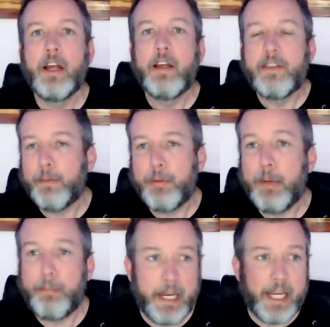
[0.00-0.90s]
Simply
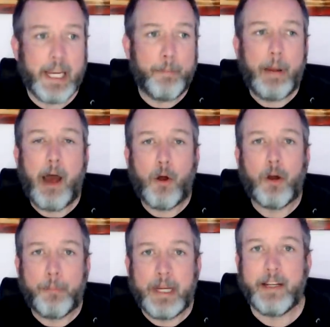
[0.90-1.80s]
being in power
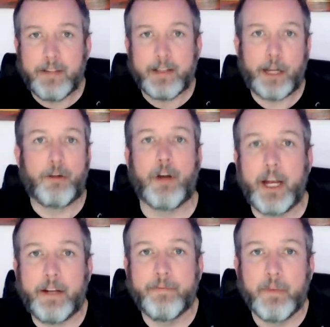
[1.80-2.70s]
means that they're right.